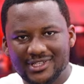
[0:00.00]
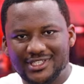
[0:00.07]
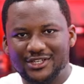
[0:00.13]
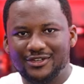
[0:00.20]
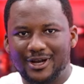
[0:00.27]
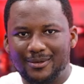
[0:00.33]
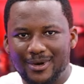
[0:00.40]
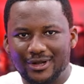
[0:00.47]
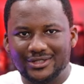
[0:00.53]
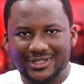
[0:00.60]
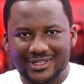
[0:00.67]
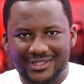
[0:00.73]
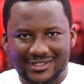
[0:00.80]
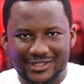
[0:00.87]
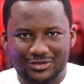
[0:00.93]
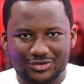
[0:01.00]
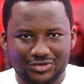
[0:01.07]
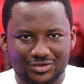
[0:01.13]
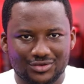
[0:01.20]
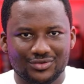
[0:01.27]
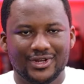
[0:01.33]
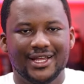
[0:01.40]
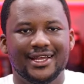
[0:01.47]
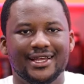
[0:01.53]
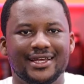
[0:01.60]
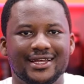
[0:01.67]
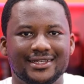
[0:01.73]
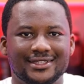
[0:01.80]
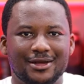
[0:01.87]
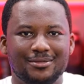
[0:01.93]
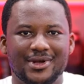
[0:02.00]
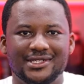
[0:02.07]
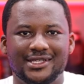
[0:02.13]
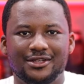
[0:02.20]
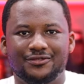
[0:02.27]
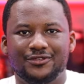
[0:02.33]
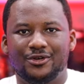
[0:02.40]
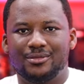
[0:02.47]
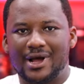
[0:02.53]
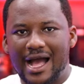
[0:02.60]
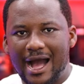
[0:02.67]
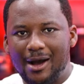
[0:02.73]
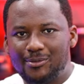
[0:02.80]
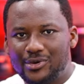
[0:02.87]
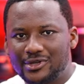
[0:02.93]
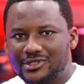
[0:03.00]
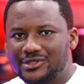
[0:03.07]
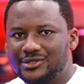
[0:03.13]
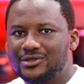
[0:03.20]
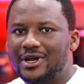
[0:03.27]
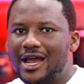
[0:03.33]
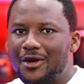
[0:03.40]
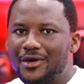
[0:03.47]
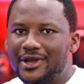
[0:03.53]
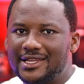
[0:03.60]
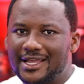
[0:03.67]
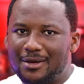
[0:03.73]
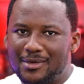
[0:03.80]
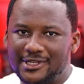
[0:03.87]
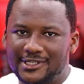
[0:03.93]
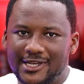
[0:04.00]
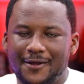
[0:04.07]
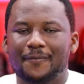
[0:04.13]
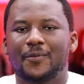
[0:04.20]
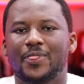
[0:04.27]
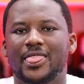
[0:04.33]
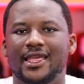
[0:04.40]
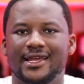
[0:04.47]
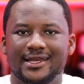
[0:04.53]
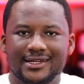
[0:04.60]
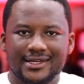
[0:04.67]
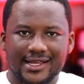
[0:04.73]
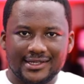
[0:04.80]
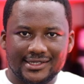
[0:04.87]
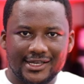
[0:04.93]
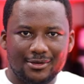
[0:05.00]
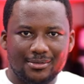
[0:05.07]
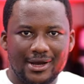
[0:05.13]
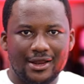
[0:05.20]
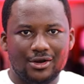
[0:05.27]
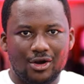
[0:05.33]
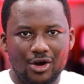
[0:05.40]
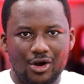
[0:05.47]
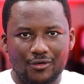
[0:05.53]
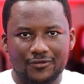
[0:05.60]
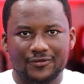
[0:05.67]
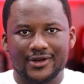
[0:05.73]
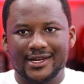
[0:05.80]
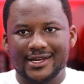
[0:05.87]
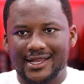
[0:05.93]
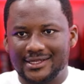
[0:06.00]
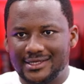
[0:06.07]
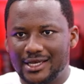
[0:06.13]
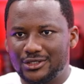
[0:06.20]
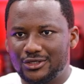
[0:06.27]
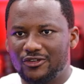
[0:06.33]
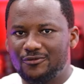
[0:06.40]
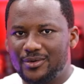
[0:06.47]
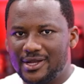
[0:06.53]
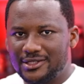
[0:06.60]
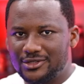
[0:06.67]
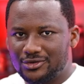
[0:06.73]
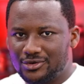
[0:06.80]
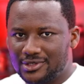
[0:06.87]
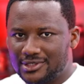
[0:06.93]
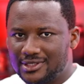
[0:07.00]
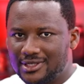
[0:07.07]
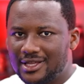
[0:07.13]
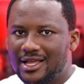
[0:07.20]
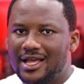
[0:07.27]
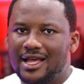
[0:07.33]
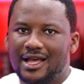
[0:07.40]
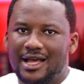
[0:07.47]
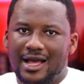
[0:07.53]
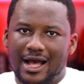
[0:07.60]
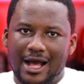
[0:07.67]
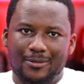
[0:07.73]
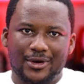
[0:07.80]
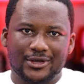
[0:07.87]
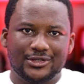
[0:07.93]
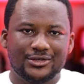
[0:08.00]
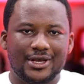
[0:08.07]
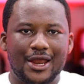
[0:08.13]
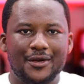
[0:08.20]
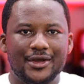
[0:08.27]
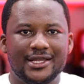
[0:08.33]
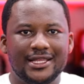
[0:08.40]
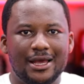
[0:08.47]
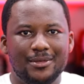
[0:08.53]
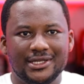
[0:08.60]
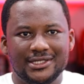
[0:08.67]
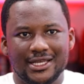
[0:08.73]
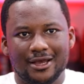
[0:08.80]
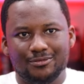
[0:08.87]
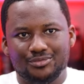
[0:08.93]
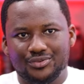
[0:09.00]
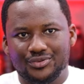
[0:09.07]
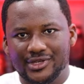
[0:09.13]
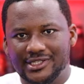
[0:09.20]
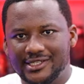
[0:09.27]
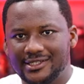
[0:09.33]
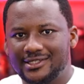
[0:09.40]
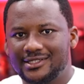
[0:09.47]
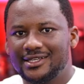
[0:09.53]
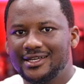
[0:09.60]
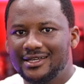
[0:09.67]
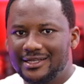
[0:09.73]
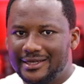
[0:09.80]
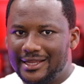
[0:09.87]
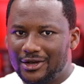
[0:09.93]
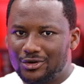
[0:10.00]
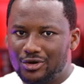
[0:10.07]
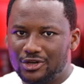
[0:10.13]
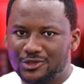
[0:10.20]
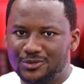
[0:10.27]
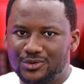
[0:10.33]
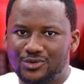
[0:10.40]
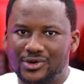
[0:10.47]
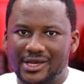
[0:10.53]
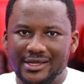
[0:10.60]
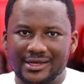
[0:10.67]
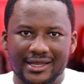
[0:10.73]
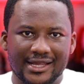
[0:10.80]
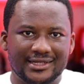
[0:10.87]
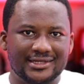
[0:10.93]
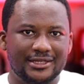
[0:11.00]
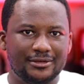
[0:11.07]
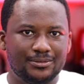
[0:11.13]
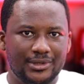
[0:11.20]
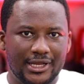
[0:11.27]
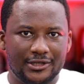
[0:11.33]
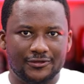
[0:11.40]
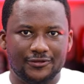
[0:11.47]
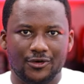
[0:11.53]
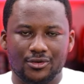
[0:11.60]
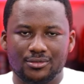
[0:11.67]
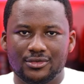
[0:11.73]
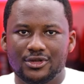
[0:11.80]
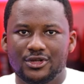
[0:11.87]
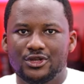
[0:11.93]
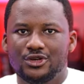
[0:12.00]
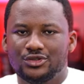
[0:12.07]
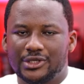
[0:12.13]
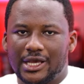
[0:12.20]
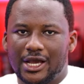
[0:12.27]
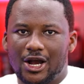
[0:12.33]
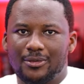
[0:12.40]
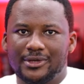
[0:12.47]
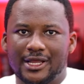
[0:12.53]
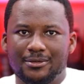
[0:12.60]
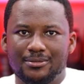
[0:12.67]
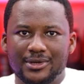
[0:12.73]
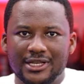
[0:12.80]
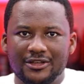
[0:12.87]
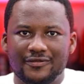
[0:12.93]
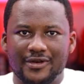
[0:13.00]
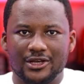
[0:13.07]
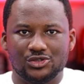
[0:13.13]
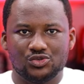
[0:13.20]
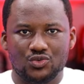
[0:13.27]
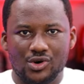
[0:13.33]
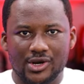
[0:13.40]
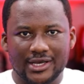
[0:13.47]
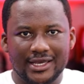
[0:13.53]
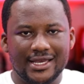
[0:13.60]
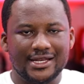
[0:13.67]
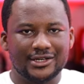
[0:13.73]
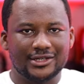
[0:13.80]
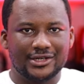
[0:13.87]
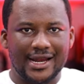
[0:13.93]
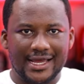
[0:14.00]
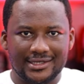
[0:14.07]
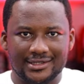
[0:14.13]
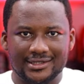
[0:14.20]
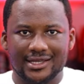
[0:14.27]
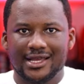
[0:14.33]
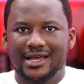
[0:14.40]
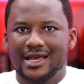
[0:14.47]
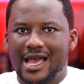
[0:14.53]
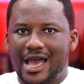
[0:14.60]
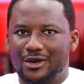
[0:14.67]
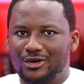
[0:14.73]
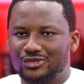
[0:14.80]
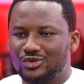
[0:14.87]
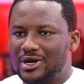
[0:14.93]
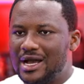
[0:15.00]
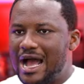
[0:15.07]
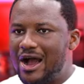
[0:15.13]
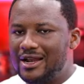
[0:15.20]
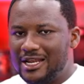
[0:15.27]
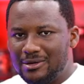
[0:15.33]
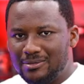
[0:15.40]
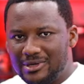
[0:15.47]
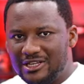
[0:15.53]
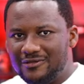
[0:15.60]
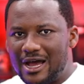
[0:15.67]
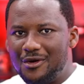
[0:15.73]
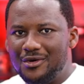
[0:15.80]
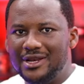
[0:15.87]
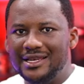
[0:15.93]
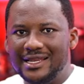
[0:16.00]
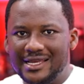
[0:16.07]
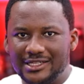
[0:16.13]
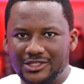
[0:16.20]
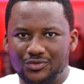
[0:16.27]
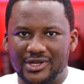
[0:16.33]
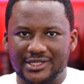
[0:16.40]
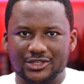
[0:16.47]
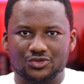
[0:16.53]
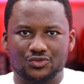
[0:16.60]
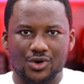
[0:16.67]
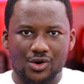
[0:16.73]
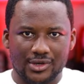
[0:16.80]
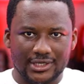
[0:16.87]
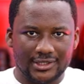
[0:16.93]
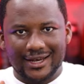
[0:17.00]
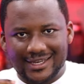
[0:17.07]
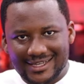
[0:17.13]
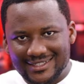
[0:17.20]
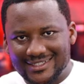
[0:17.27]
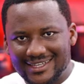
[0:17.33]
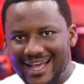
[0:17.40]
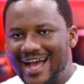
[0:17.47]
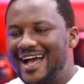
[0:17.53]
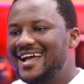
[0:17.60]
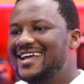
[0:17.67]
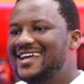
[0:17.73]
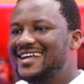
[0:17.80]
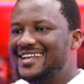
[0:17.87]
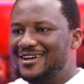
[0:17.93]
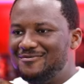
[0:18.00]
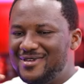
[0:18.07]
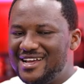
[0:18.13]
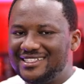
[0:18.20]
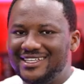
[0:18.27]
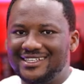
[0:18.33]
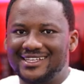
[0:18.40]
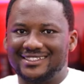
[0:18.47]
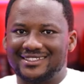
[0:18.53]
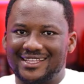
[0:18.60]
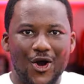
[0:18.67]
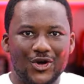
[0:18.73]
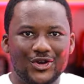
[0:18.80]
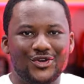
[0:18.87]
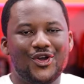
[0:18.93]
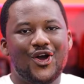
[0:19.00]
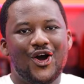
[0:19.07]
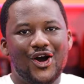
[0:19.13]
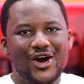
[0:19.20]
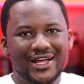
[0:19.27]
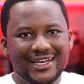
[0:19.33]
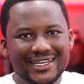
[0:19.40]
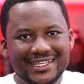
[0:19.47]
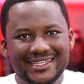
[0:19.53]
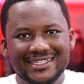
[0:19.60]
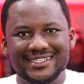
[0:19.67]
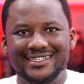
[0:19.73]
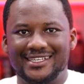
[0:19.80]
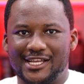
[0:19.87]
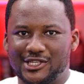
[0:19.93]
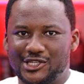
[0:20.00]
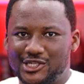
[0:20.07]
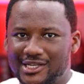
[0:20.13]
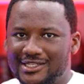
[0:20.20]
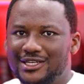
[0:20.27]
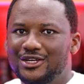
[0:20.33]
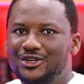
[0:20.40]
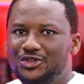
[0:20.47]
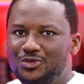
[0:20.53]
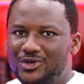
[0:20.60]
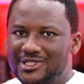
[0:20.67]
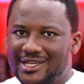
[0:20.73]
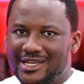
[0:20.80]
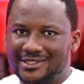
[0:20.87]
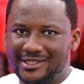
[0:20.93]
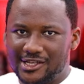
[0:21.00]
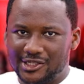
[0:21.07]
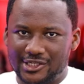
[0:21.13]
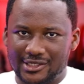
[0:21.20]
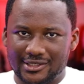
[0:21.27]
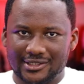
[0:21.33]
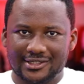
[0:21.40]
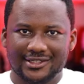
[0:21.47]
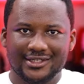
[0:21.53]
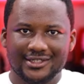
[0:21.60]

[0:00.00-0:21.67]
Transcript: message you're about to listen to is a message from Apostle Eric Nyamekye, the chairman of the Church of Pentecost. Apostle Eric Nyamekye preaches the gospel in its simplest form to help the believers walk in Christ and also how the believer relates with his world. This year, the message is on unleashing the church to possess nation.